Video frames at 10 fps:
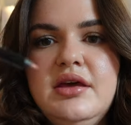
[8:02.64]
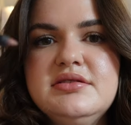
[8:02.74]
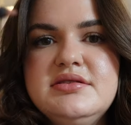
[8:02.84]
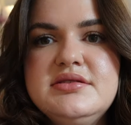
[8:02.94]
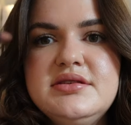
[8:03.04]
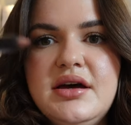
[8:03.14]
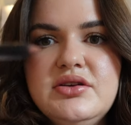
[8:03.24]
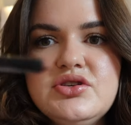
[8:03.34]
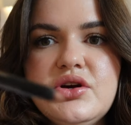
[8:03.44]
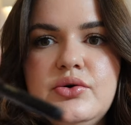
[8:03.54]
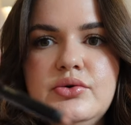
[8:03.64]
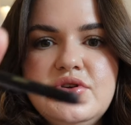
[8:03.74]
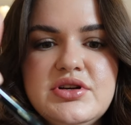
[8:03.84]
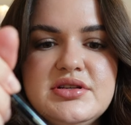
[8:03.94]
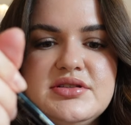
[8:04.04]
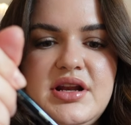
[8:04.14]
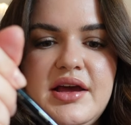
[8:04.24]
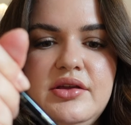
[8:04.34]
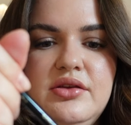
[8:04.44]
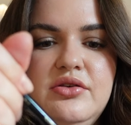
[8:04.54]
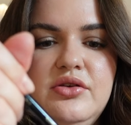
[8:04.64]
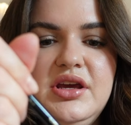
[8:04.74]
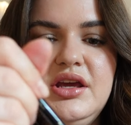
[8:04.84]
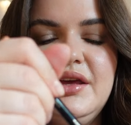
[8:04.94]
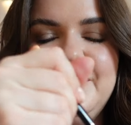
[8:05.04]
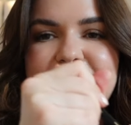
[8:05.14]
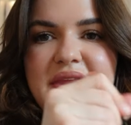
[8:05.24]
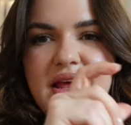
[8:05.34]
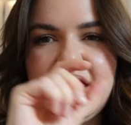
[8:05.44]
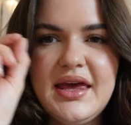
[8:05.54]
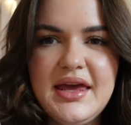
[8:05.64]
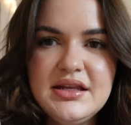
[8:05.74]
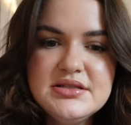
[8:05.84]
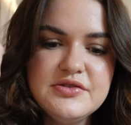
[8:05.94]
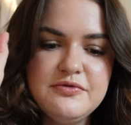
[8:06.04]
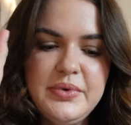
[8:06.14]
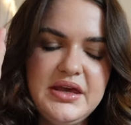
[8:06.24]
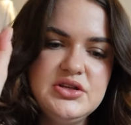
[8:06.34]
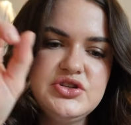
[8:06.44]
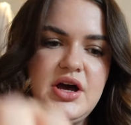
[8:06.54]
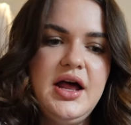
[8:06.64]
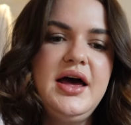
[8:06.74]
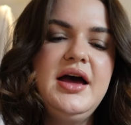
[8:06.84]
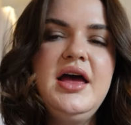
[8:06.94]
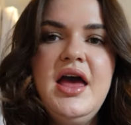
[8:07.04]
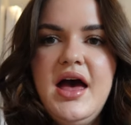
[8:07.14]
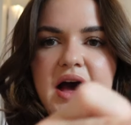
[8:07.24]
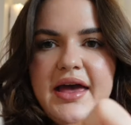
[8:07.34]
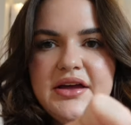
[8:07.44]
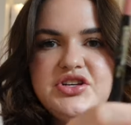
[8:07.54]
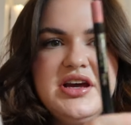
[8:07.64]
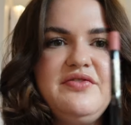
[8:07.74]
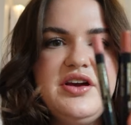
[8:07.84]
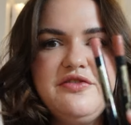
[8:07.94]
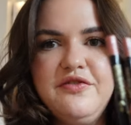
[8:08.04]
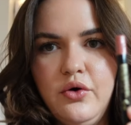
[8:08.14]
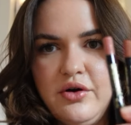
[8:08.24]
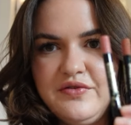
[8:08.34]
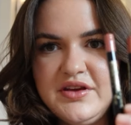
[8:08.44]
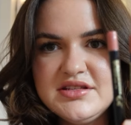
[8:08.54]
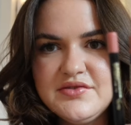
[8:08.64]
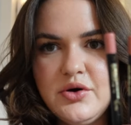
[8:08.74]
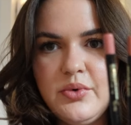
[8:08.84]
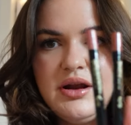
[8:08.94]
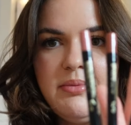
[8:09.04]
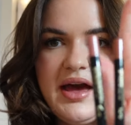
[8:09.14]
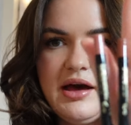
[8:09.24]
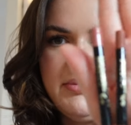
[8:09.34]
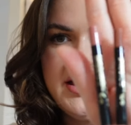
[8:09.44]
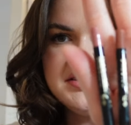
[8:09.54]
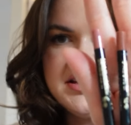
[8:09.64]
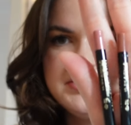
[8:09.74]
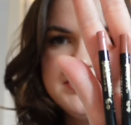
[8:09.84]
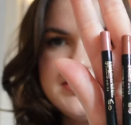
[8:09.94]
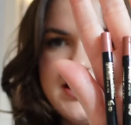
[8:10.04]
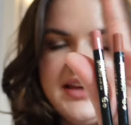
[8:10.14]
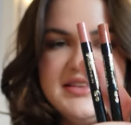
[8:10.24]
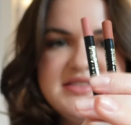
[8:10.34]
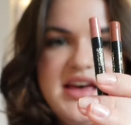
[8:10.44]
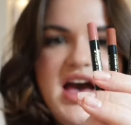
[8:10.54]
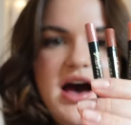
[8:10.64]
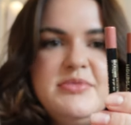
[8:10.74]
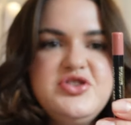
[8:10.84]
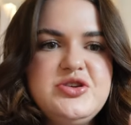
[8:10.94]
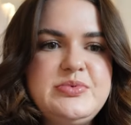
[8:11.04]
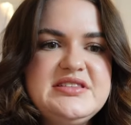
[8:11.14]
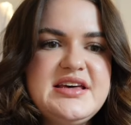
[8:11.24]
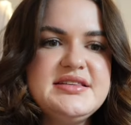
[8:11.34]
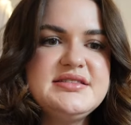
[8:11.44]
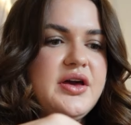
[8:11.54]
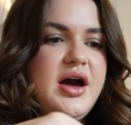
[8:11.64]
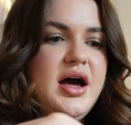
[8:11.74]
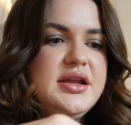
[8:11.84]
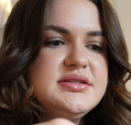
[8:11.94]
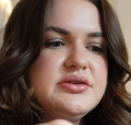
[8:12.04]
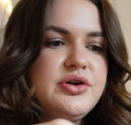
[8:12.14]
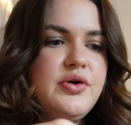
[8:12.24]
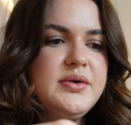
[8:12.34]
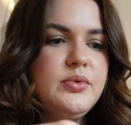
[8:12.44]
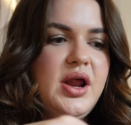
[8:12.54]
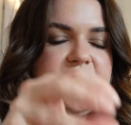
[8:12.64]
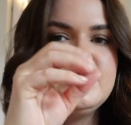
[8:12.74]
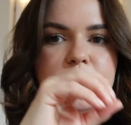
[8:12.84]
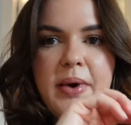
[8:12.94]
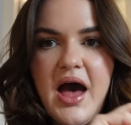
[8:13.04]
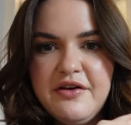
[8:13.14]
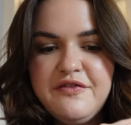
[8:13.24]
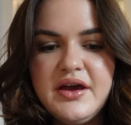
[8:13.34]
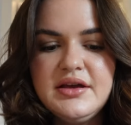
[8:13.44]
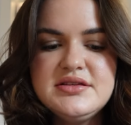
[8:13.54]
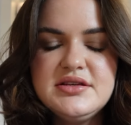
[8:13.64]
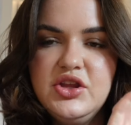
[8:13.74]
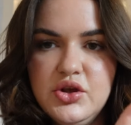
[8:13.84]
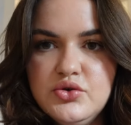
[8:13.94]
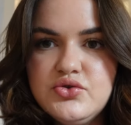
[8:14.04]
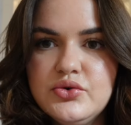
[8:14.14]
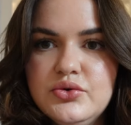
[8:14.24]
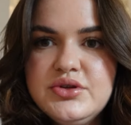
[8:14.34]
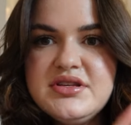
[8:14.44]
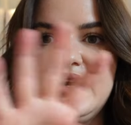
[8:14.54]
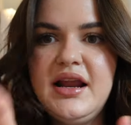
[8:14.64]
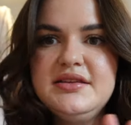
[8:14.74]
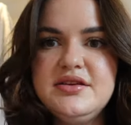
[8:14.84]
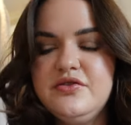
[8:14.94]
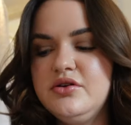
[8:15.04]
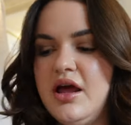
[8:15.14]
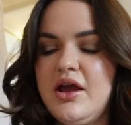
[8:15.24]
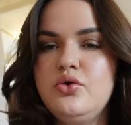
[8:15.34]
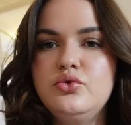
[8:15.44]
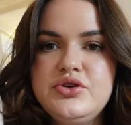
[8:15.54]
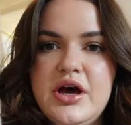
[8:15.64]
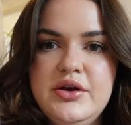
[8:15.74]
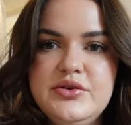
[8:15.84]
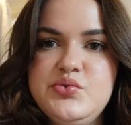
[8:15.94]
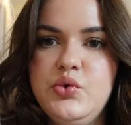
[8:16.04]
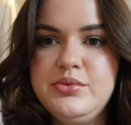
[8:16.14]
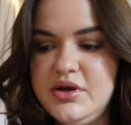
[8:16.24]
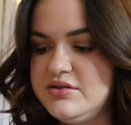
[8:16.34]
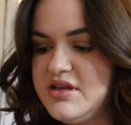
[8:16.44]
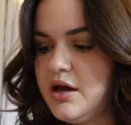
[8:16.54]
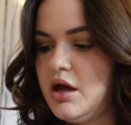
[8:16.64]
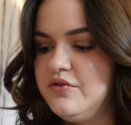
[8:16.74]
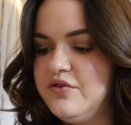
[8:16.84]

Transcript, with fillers: It's such a gorgeous, like, nudie like a hint of peach colour. I actually have like four of these. I've got one in my handbag downstairs. I'm literally obsessed. The colours are incredible, like the perfect neutrals in like different like cool tones, warm tones, that kind of